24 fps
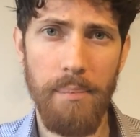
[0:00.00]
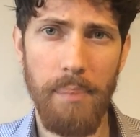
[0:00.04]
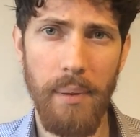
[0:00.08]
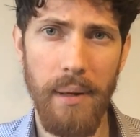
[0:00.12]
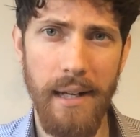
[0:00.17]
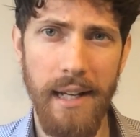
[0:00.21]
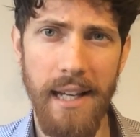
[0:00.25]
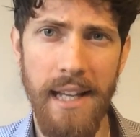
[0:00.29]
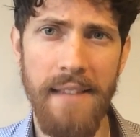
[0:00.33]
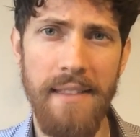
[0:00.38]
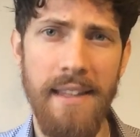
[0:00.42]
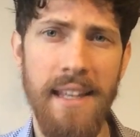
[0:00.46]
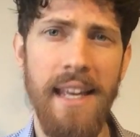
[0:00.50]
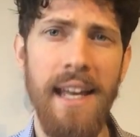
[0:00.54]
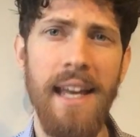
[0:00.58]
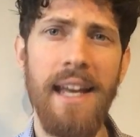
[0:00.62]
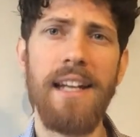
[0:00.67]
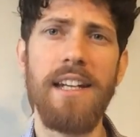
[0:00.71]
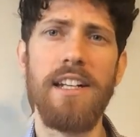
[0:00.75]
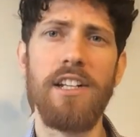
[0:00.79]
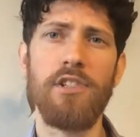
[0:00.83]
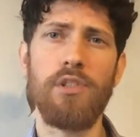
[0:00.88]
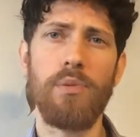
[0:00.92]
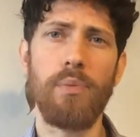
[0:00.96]
but in the
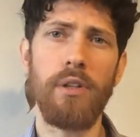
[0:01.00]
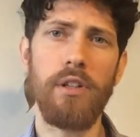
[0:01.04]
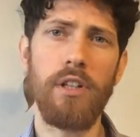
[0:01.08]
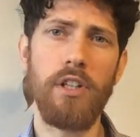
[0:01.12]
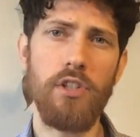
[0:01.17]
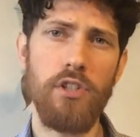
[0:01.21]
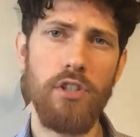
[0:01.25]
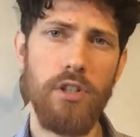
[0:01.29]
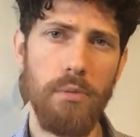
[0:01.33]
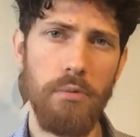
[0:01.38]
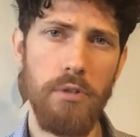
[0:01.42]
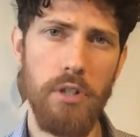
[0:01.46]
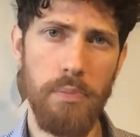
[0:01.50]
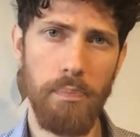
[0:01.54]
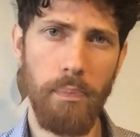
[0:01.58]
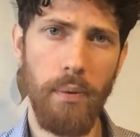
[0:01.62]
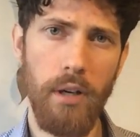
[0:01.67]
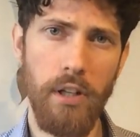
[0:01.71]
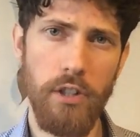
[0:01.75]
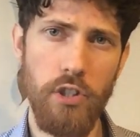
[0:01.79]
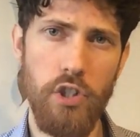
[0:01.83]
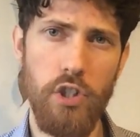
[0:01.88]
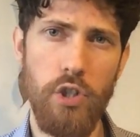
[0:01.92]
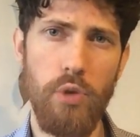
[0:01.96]
end, it's really just a
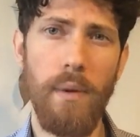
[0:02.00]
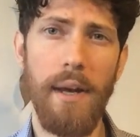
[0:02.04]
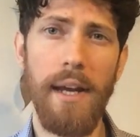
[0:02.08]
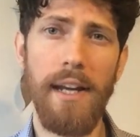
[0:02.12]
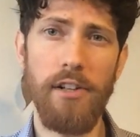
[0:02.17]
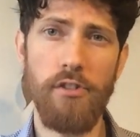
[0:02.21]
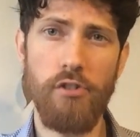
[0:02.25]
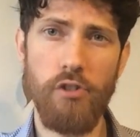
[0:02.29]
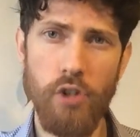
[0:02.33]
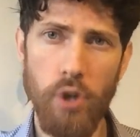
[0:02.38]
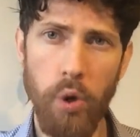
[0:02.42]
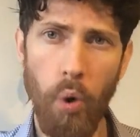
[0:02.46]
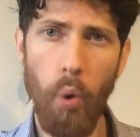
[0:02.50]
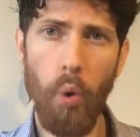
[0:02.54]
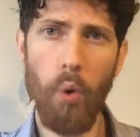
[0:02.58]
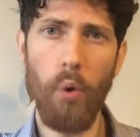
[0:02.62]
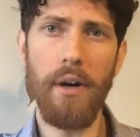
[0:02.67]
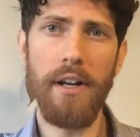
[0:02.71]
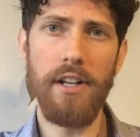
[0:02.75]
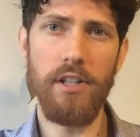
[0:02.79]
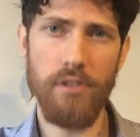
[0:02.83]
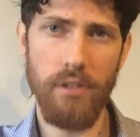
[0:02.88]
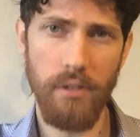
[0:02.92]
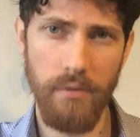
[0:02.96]
response to a
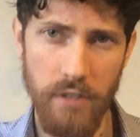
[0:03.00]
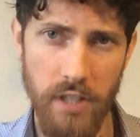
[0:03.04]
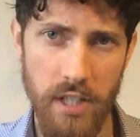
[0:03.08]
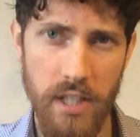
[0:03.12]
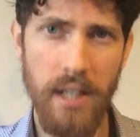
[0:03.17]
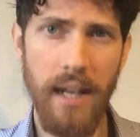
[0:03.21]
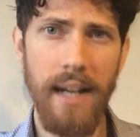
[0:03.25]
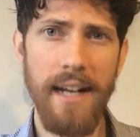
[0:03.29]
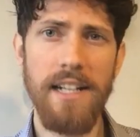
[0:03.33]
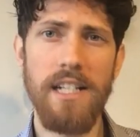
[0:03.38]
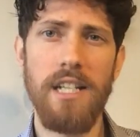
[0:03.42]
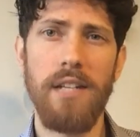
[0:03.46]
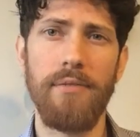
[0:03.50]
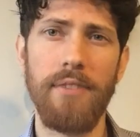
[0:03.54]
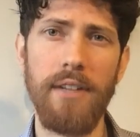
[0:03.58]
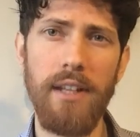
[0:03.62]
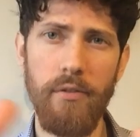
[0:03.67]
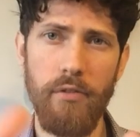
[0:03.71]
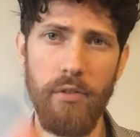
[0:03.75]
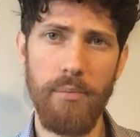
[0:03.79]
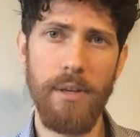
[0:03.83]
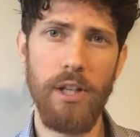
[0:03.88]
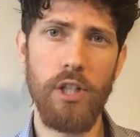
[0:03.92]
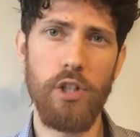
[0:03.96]
torrent of scientific
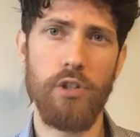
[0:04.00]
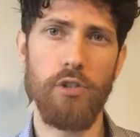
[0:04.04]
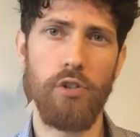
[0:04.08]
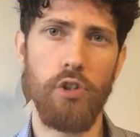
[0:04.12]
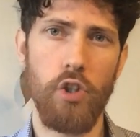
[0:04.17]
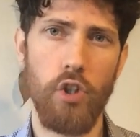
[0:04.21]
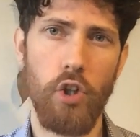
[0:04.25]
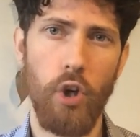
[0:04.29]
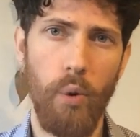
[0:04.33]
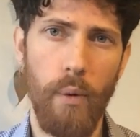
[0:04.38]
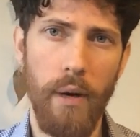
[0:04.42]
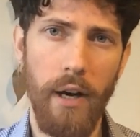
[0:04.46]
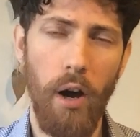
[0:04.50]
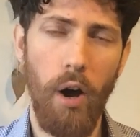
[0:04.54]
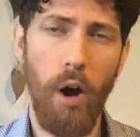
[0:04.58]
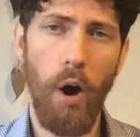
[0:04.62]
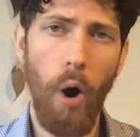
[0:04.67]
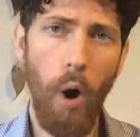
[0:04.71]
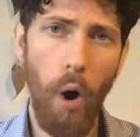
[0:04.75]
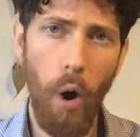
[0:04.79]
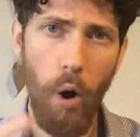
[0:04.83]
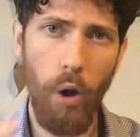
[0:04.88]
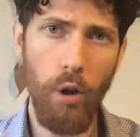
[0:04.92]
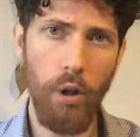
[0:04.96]
information showing
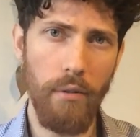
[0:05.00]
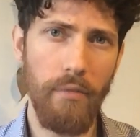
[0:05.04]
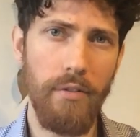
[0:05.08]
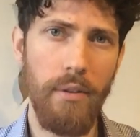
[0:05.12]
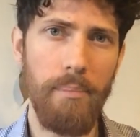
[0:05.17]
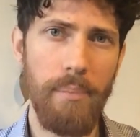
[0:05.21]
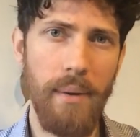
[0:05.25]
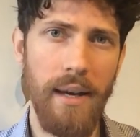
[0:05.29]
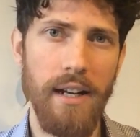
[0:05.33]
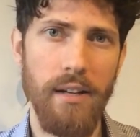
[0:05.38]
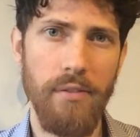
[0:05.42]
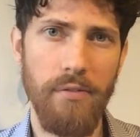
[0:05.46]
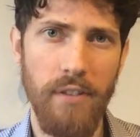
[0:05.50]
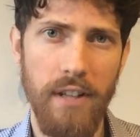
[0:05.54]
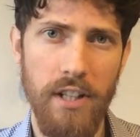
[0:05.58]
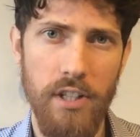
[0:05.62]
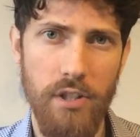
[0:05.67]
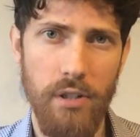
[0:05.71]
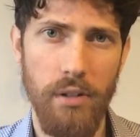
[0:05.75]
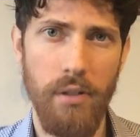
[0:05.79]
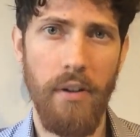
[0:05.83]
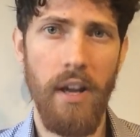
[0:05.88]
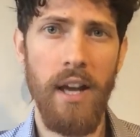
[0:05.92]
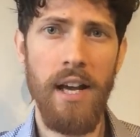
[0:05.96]
all of the
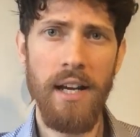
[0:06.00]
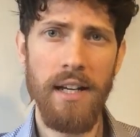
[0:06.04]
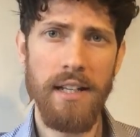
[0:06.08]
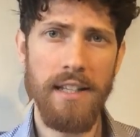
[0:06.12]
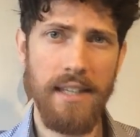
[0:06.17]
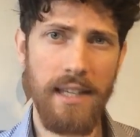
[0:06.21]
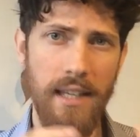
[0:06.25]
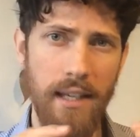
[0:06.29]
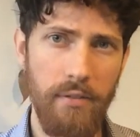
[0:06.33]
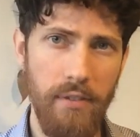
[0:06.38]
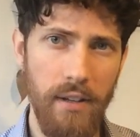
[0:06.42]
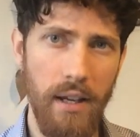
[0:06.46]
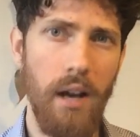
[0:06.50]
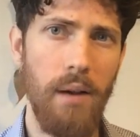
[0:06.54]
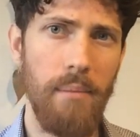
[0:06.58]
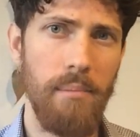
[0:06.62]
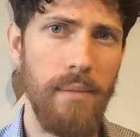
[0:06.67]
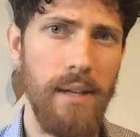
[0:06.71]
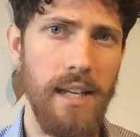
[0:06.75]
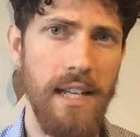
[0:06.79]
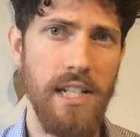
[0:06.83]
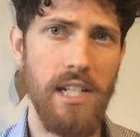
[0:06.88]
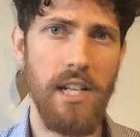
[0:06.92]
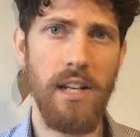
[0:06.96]
benefits of giving
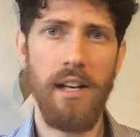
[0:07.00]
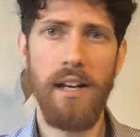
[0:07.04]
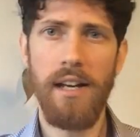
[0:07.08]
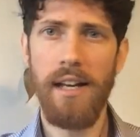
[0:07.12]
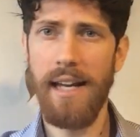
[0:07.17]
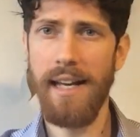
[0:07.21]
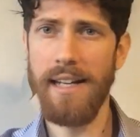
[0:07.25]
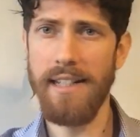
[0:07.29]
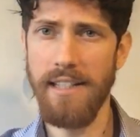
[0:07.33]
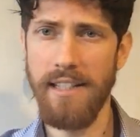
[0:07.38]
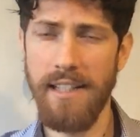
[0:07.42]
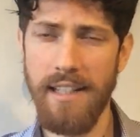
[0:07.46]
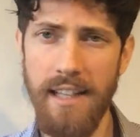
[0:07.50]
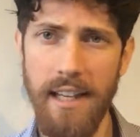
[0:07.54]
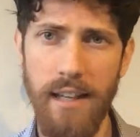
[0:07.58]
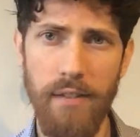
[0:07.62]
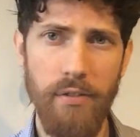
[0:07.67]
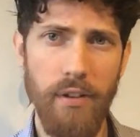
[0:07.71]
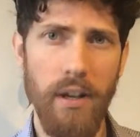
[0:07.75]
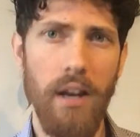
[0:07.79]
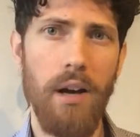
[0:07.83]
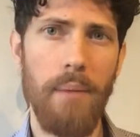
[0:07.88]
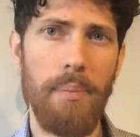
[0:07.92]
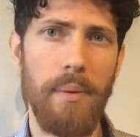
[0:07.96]
up meat and
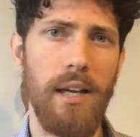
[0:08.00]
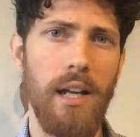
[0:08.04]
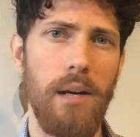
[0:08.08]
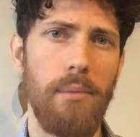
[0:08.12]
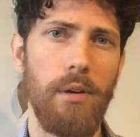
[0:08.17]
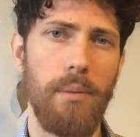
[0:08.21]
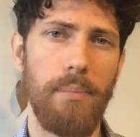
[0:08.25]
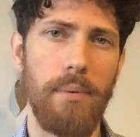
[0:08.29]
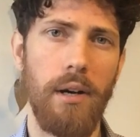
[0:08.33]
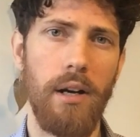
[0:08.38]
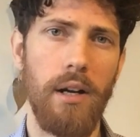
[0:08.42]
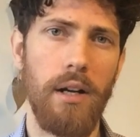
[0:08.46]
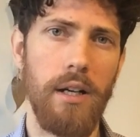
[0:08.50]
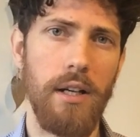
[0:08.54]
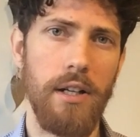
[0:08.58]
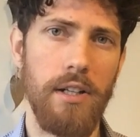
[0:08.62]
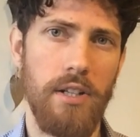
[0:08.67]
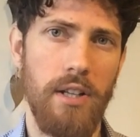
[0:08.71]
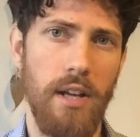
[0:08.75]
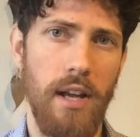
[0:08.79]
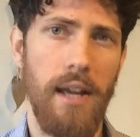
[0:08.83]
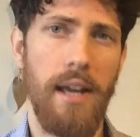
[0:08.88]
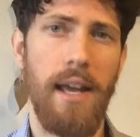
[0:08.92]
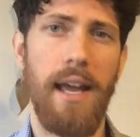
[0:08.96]
giving up animal
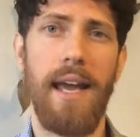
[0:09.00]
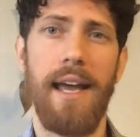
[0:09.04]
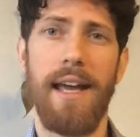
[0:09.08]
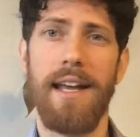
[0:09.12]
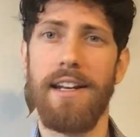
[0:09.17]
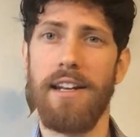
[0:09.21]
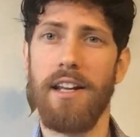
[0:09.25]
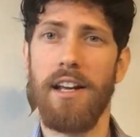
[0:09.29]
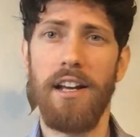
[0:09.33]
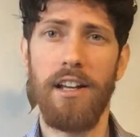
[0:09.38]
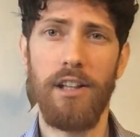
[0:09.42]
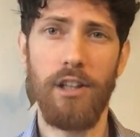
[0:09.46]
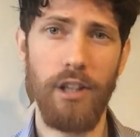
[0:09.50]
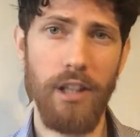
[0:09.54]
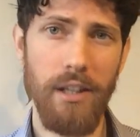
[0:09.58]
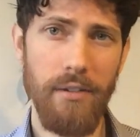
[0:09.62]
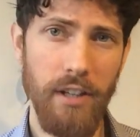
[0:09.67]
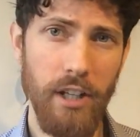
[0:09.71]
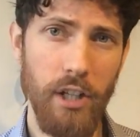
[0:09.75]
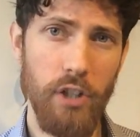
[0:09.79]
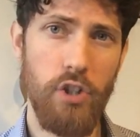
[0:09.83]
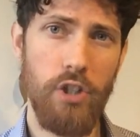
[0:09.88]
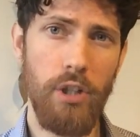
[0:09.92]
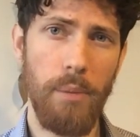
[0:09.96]
products and
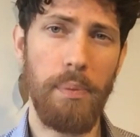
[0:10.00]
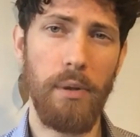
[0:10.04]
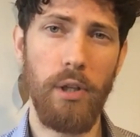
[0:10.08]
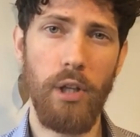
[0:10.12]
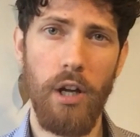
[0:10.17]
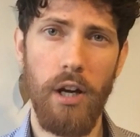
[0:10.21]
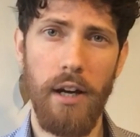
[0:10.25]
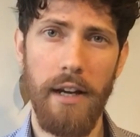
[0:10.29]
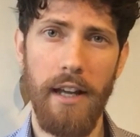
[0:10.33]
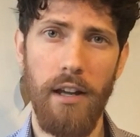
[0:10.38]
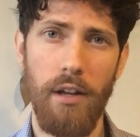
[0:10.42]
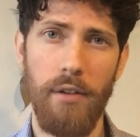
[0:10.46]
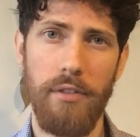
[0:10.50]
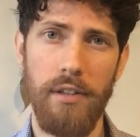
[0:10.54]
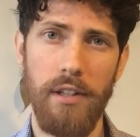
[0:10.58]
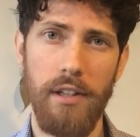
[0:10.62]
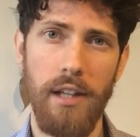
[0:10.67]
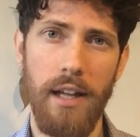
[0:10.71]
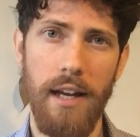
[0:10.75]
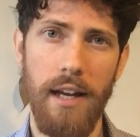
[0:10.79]
living a super long, healthy